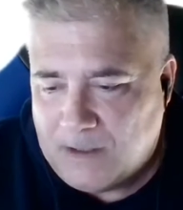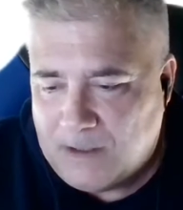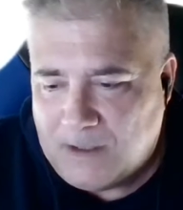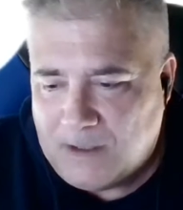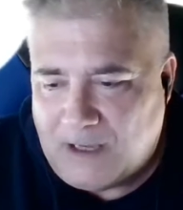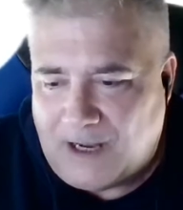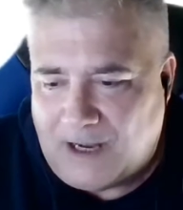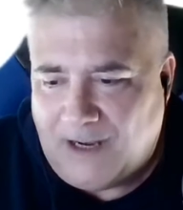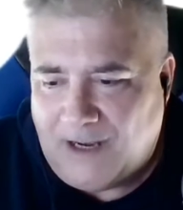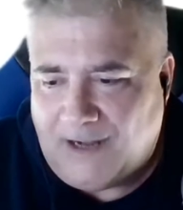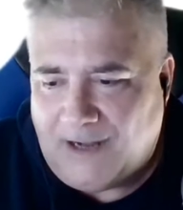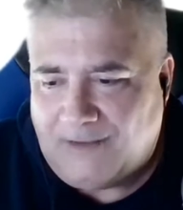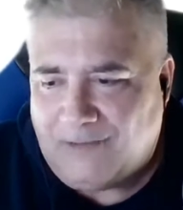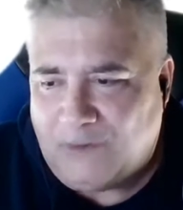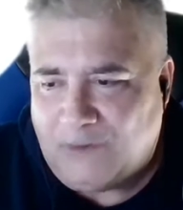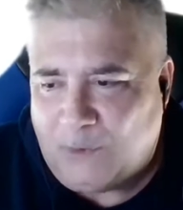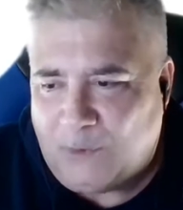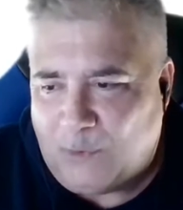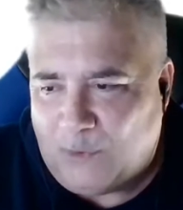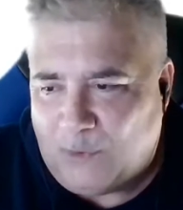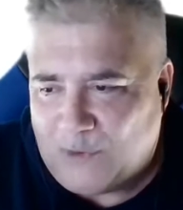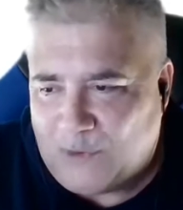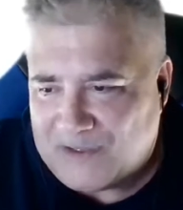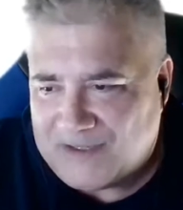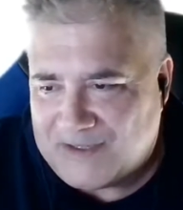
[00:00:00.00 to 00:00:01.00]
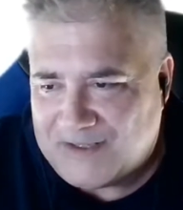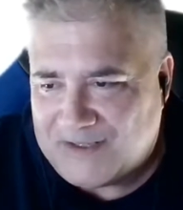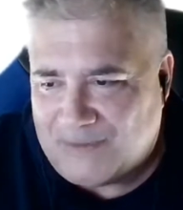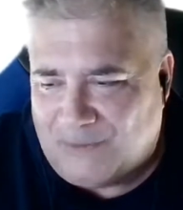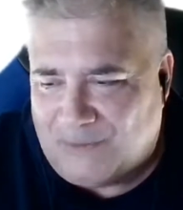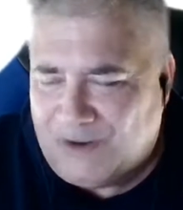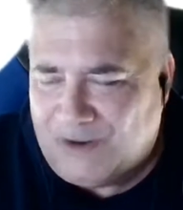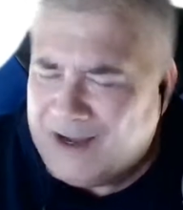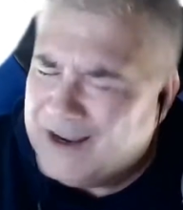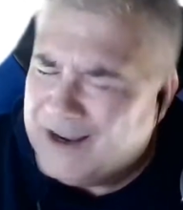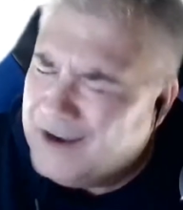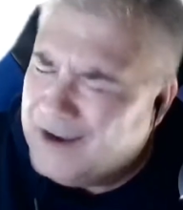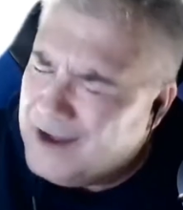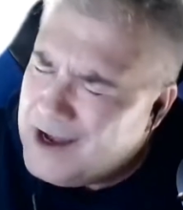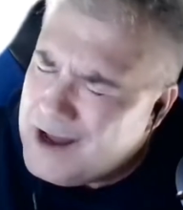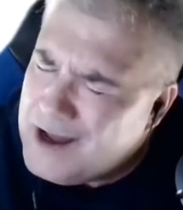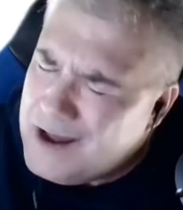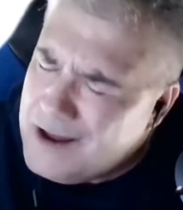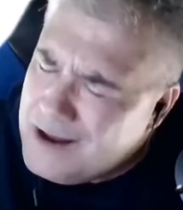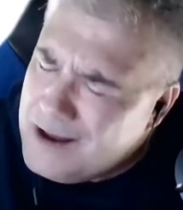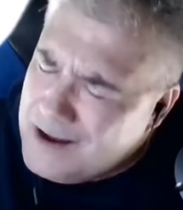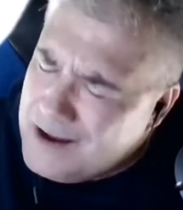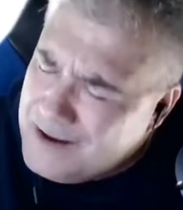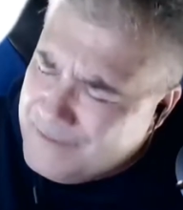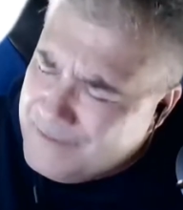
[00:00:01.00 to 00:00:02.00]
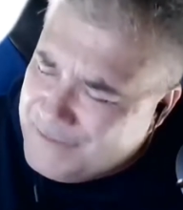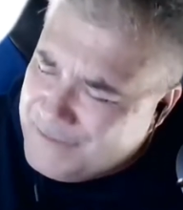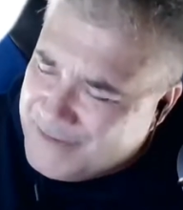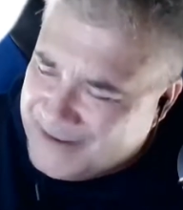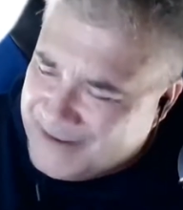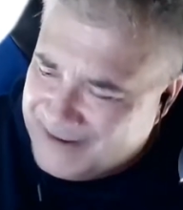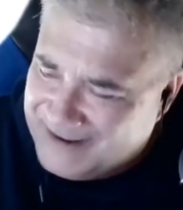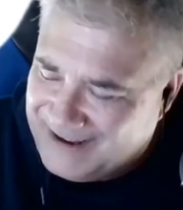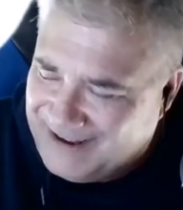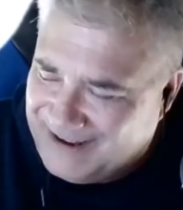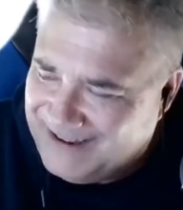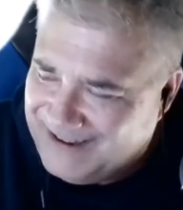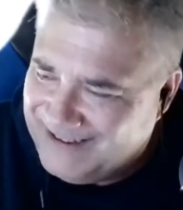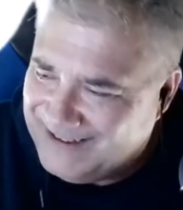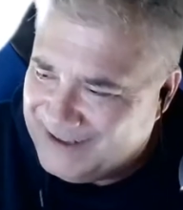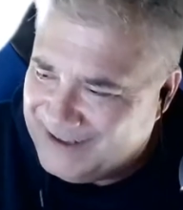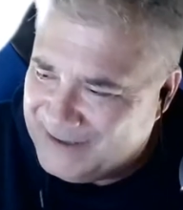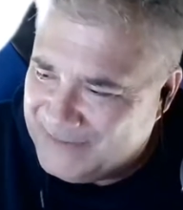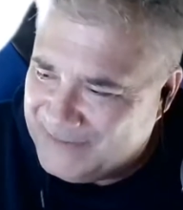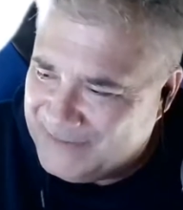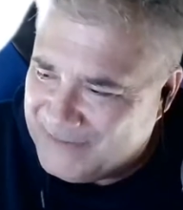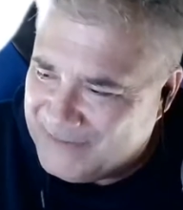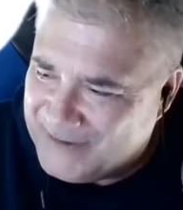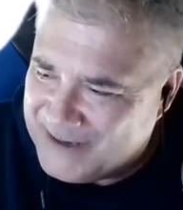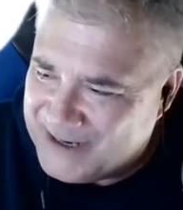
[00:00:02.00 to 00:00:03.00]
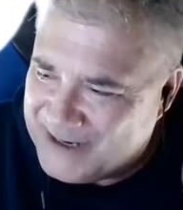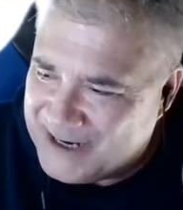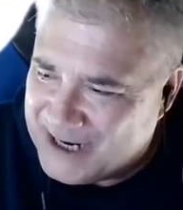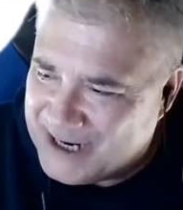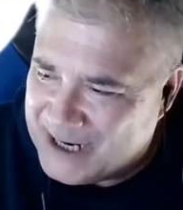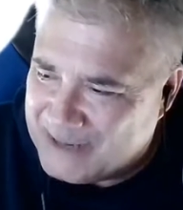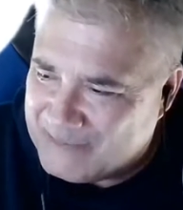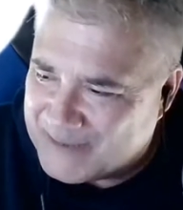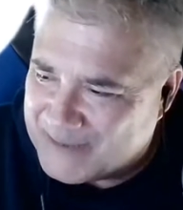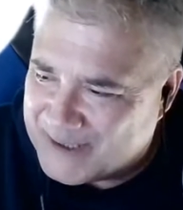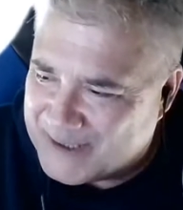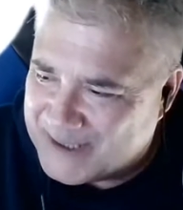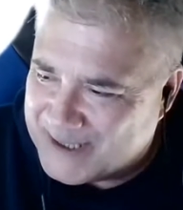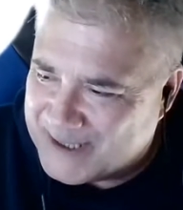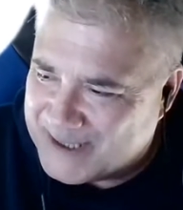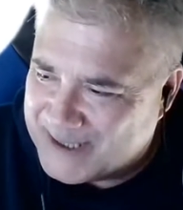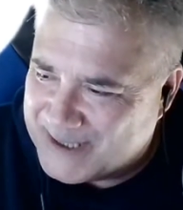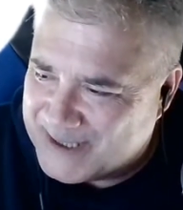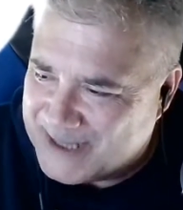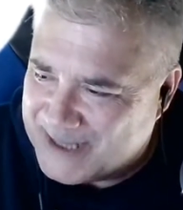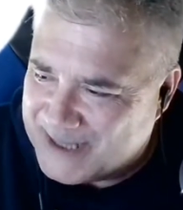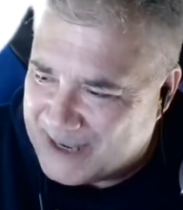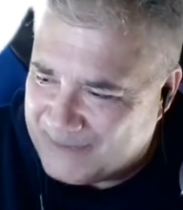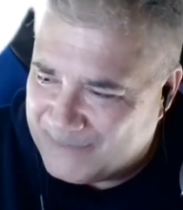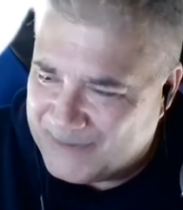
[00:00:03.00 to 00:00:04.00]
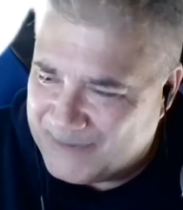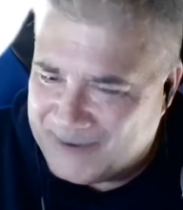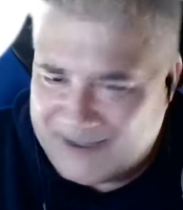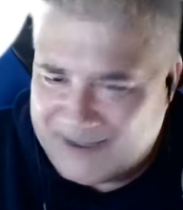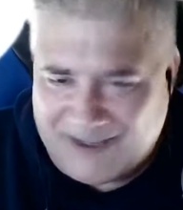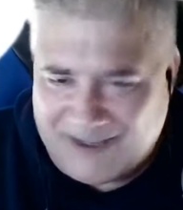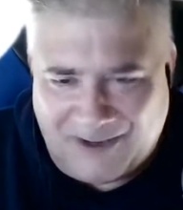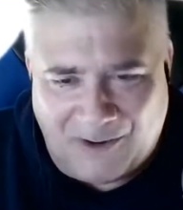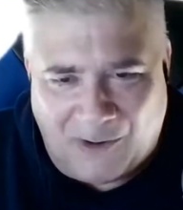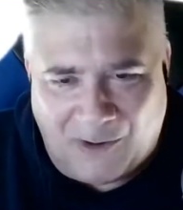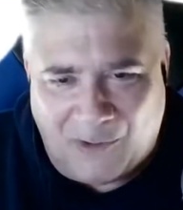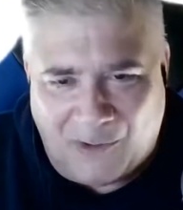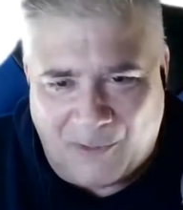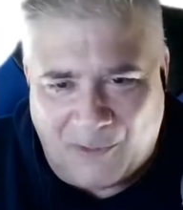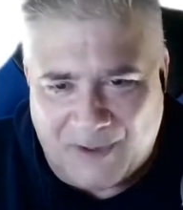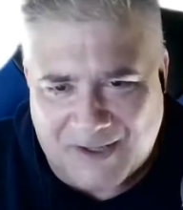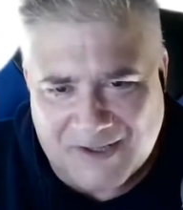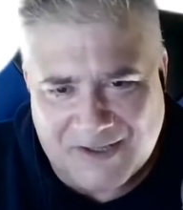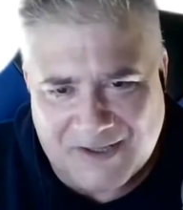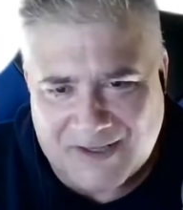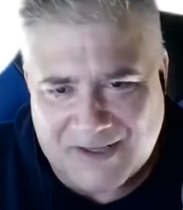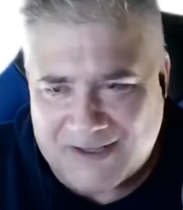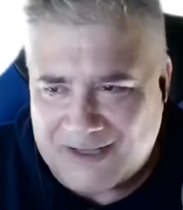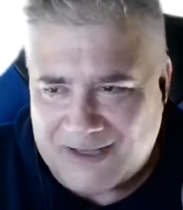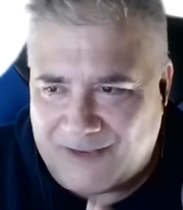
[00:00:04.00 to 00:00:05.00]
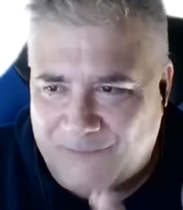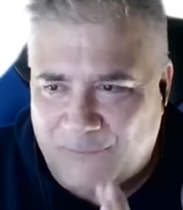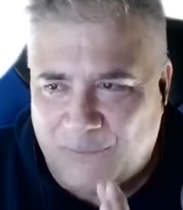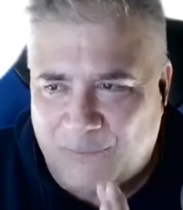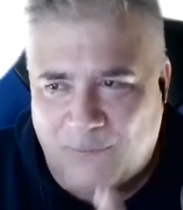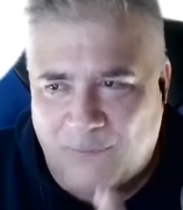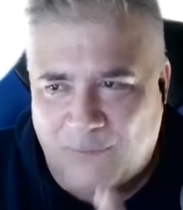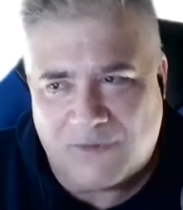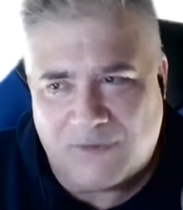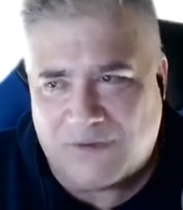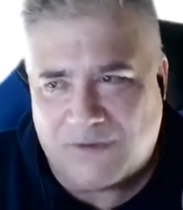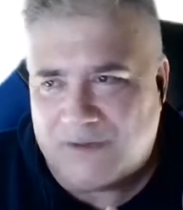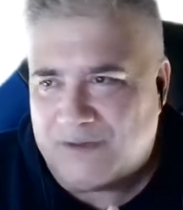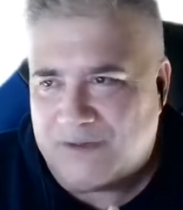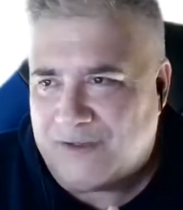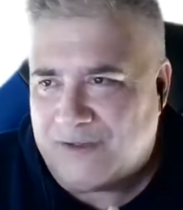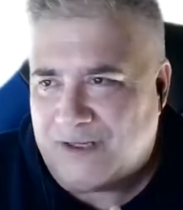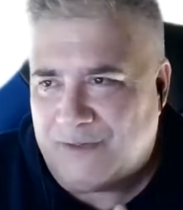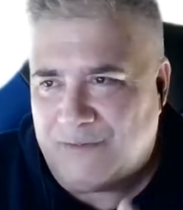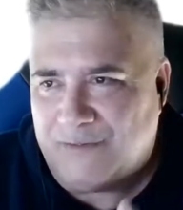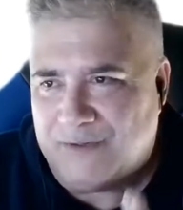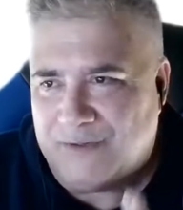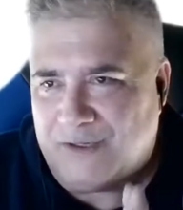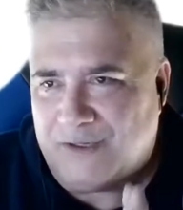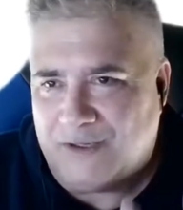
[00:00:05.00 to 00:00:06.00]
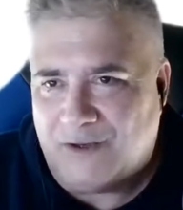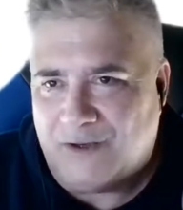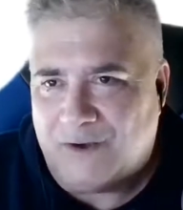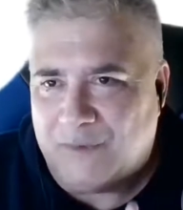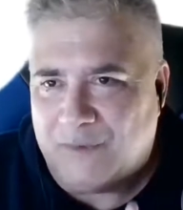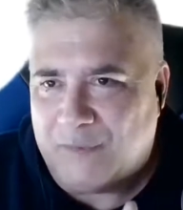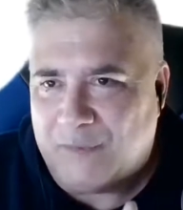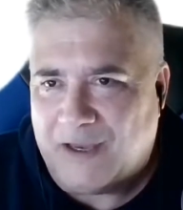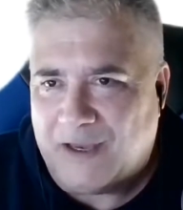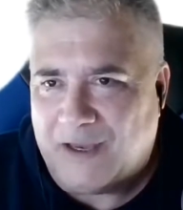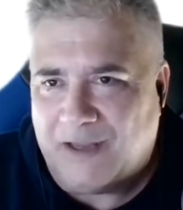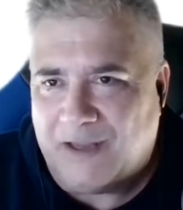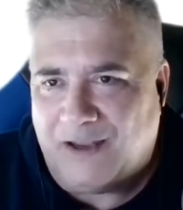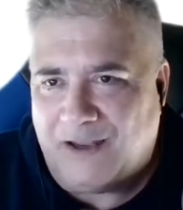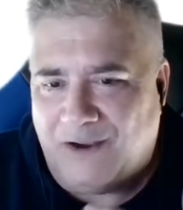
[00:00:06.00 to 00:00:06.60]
I like the words. Well, I love the name Stephanie always, since I was a young man.